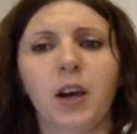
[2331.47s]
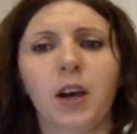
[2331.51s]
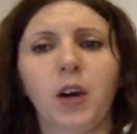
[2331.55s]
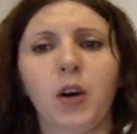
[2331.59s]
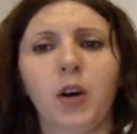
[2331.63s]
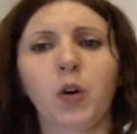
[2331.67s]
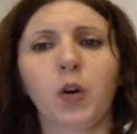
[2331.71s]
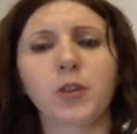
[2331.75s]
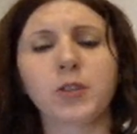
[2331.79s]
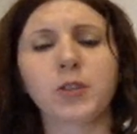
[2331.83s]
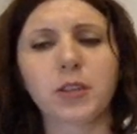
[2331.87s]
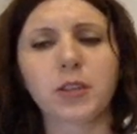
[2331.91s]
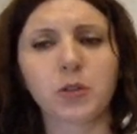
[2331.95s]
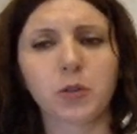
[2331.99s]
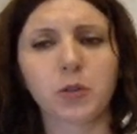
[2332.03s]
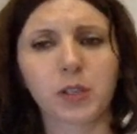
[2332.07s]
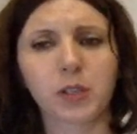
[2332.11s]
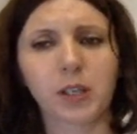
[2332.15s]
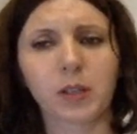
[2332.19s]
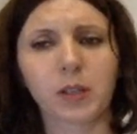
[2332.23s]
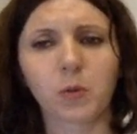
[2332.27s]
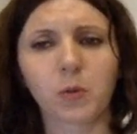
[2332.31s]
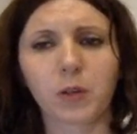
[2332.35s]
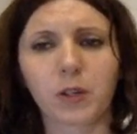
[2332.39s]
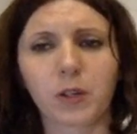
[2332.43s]
Also, you
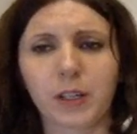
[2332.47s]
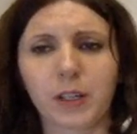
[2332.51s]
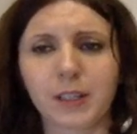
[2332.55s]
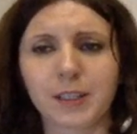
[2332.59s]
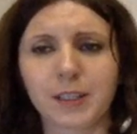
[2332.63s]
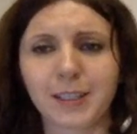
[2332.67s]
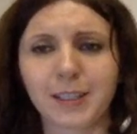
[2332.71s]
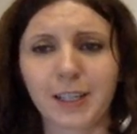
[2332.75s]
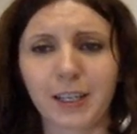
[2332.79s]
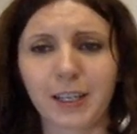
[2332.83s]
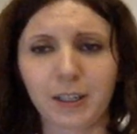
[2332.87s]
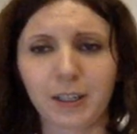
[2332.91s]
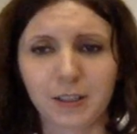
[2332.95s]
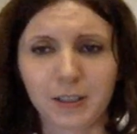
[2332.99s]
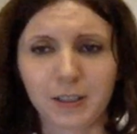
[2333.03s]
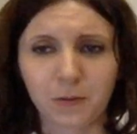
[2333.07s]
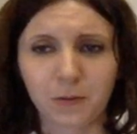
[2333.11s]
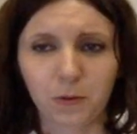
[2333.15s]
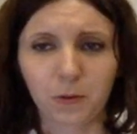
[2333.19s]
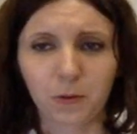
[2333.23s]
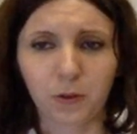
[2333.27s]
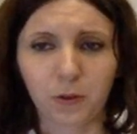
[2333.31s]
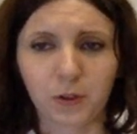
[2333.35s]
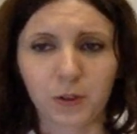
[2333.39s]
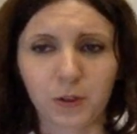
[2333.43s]
can work at
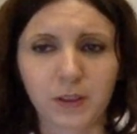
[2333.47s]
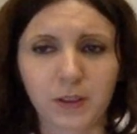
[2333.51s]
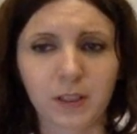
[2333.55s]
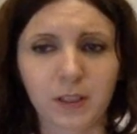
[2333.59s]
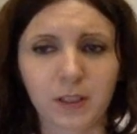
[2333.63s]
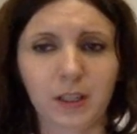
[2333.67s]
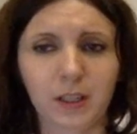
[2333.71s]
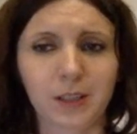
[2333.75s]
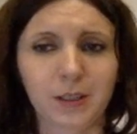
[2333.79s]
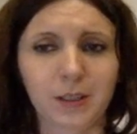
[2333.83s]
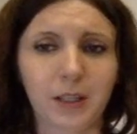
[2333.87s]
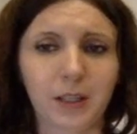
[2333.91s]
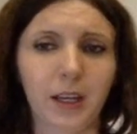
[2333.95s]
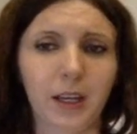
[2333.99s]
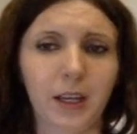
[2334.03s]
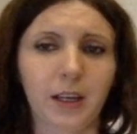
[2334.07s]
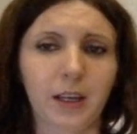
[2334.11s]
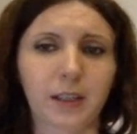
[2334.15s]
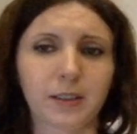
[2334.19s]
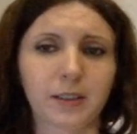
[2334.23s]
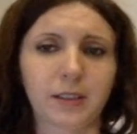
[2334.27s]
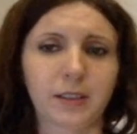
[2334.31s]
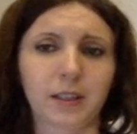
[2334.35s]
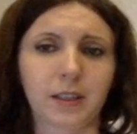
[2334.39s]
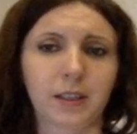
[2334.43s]
Salesforce,
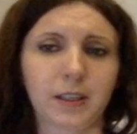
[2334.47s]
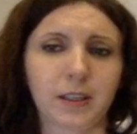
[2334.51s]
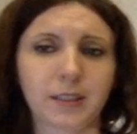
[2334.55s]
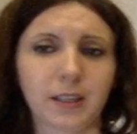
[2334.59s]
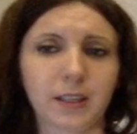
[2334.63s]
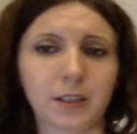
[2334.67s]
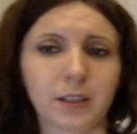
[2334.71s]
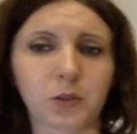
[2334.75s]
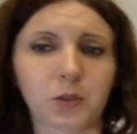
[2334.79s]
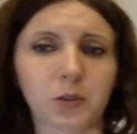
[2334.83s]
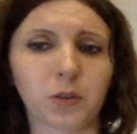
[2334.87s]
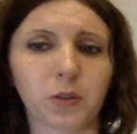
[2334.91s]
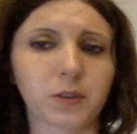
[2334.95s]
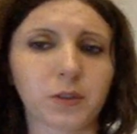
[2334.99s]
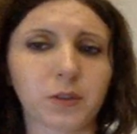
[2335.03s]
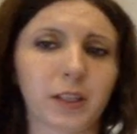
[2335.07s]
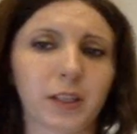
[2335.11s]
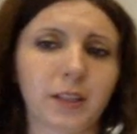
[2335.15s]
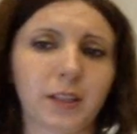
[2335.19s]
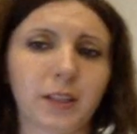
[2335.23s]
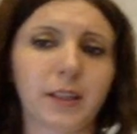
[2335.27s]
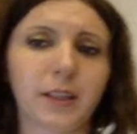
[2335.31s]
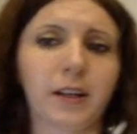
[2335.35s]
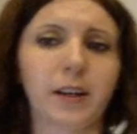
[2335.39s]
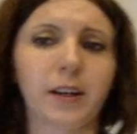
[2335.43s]
and as I told
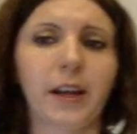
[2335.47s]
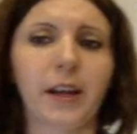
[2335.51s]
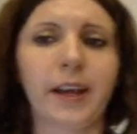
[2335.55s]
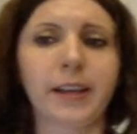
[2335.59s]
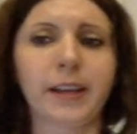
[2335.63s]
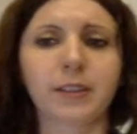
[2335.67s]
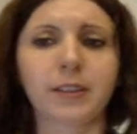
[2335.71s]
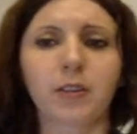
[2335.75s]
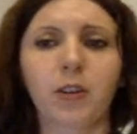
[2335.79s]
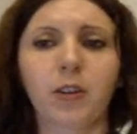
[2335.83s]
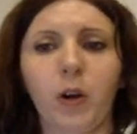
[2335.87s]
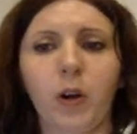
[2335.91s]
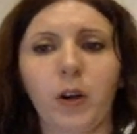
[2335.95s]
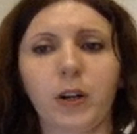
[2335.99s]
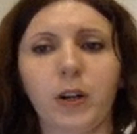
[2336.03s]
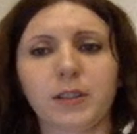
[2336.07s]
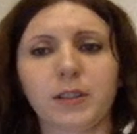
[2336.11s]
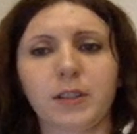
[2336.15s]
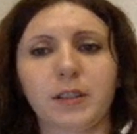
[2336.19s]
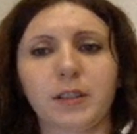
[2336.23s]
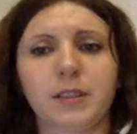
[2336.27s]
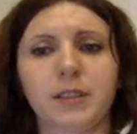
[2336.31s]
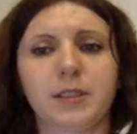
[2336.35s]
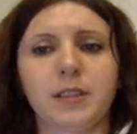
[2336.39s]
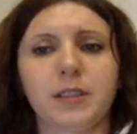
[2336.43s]
you, their
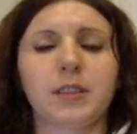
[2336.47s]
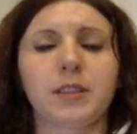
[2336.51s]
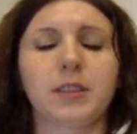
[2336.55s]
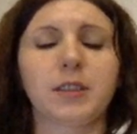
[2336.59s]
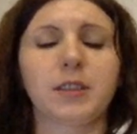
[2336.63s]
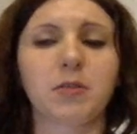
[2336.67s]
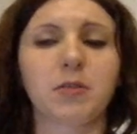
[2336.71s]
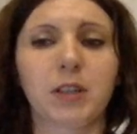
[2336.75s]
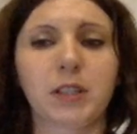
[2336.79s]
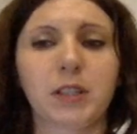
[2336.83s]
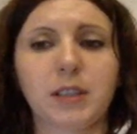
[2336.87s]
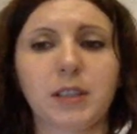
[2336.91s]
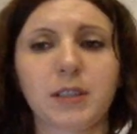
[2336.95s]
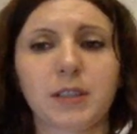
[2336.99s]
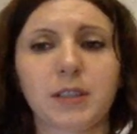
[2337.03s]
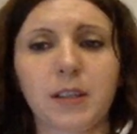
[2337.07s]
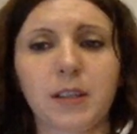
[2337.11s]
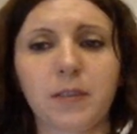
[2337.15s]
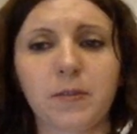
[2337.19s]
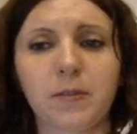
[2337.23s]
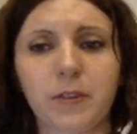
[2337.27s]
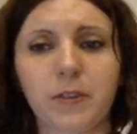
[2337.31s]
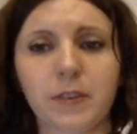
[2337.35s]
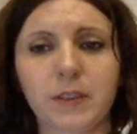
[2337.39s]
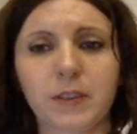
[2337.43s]
headquarters are situated in
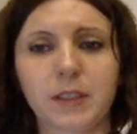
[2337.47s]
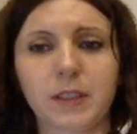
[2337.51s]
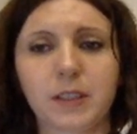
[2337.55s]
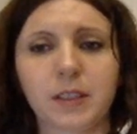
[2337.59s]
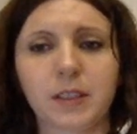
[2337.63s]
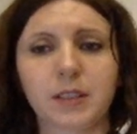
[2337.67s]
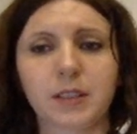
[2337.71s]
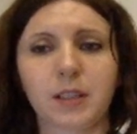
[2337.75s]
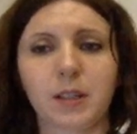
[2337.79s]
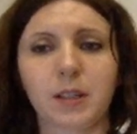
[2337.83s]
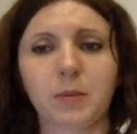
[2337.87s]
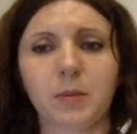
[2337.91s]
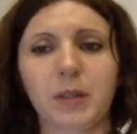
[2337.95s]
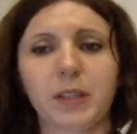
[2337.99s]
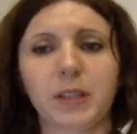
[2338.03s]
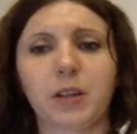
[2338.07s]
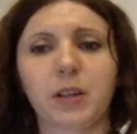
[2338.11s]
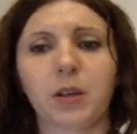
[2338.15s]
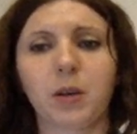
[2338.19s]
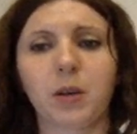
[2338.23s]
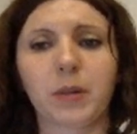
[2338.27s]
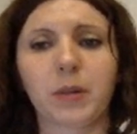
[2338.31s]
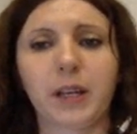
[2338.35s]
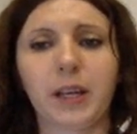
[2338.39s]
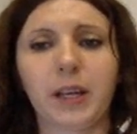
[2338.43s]
San Francisco, but the
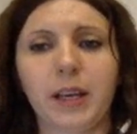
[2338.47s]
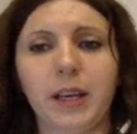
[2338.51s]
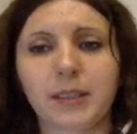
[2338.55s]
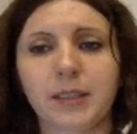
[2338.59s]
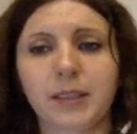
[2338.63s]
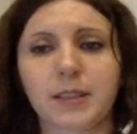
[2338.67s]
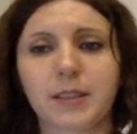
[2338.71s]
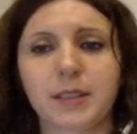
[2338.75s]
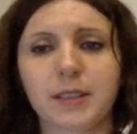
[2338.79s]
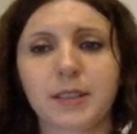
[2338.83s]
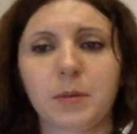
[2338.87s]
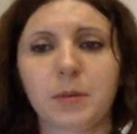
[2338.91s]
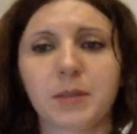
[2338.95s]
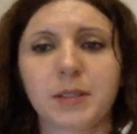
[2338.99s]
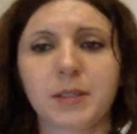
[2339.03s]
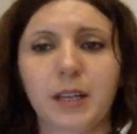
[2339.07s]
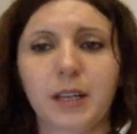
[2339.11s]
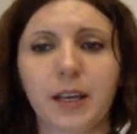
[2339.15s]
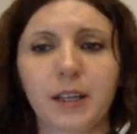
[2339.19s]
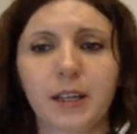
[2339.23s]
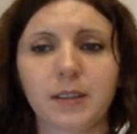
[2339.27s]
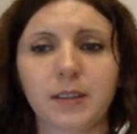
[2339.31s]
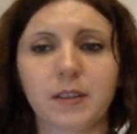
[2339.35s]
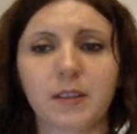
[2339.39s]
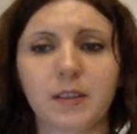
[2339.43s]
company has its
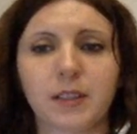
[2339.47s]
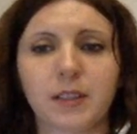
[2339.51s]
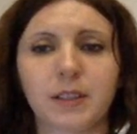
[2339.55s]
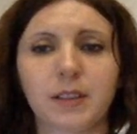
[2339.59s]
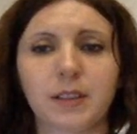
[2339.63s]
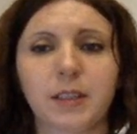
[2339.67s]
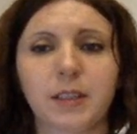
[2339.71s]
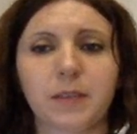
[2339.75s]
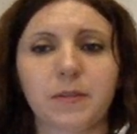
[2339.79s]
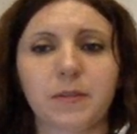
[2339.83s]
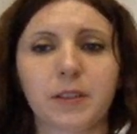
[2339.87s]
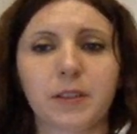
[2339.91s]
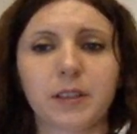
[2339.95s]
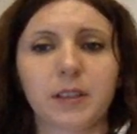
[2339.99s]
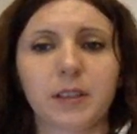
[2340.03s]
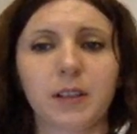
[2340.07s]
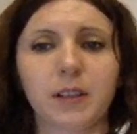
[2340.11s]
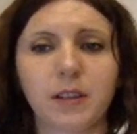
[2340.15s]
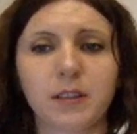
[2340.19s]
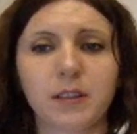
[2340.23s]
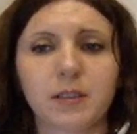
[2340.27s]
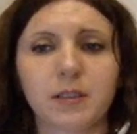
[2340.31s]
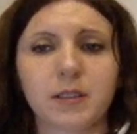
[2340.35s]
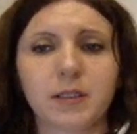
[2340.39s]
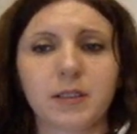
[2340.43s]
subsidiaries in different
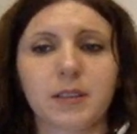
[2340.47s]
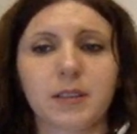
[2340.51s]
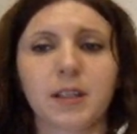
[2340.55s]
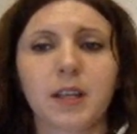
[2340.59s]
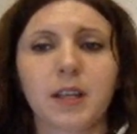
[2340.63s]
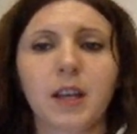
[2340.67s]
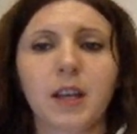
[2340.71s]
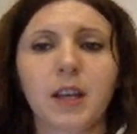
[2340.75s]
countries,